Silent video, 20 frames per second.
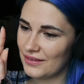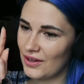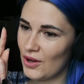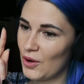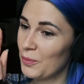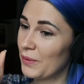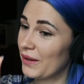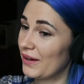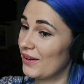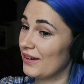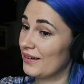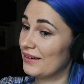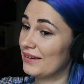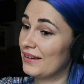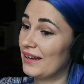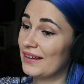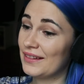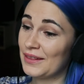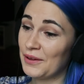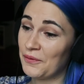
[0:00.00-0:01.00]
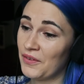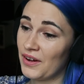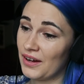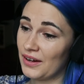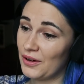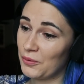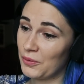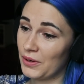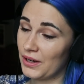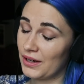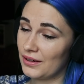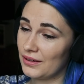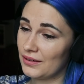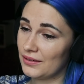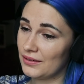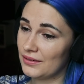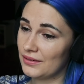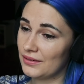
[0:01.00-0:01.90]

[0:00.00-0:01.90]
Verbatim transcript: Oh my god, get the fuck away.